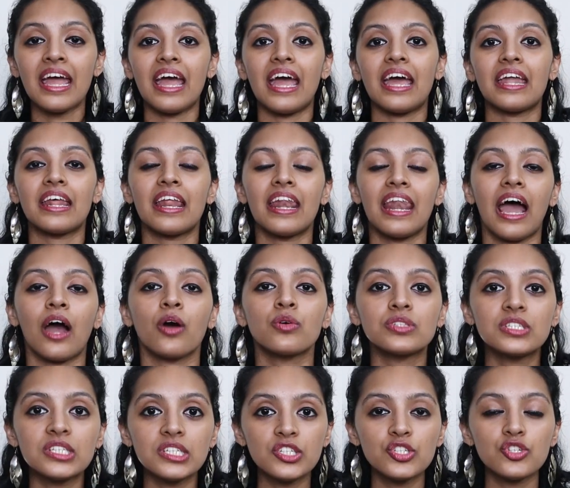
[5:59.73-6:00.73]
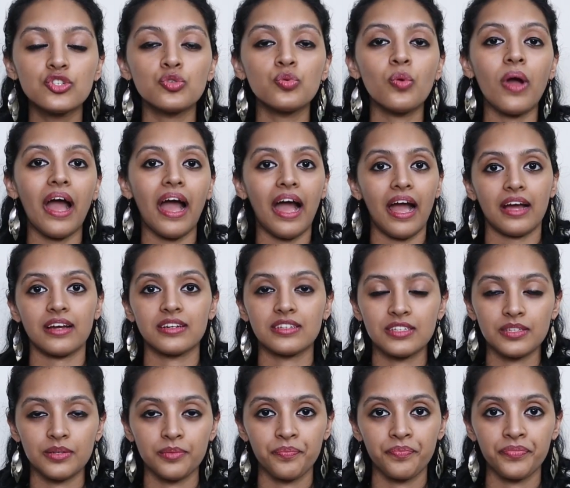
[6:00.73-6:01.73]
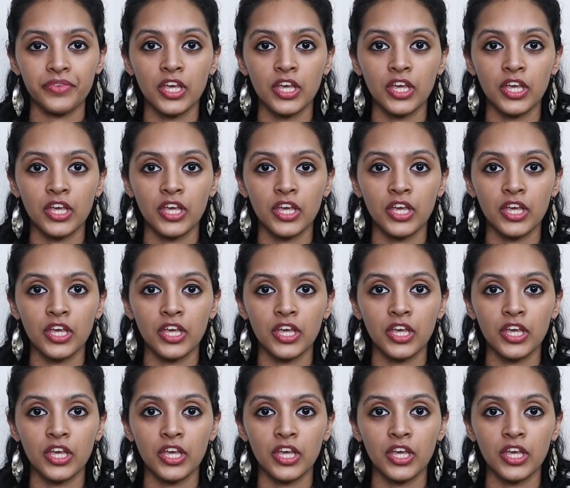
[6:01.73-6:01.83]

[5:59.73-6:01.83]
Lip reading: and allows it to act.